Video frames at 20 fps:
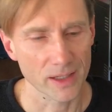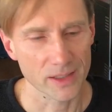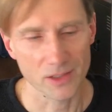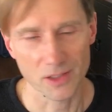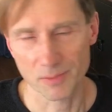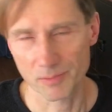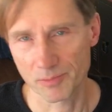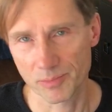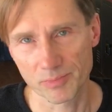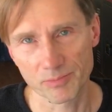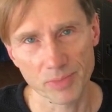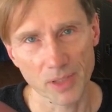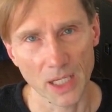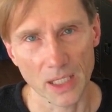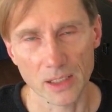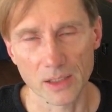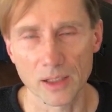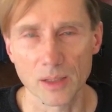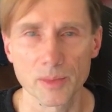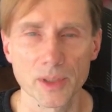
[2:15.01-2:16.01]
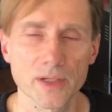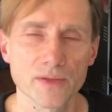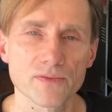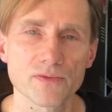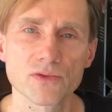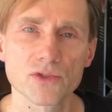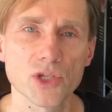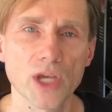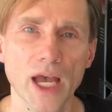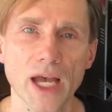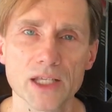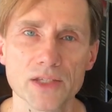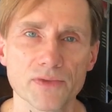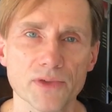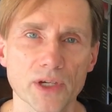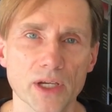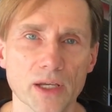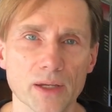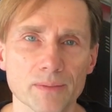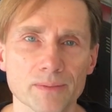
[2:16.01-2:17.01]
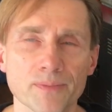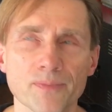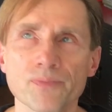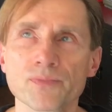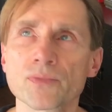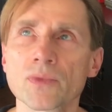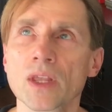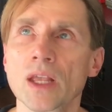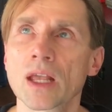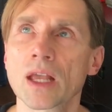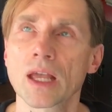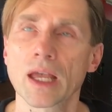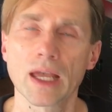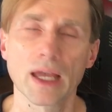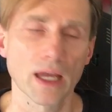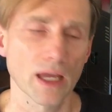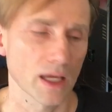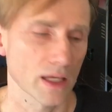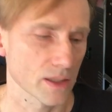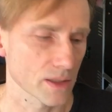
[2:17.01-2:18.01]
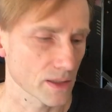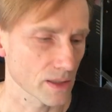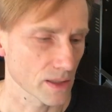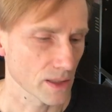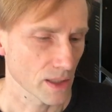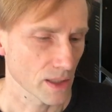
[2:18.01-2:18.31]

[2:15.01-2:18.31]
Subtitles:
I just played a little bit of jazz for him. And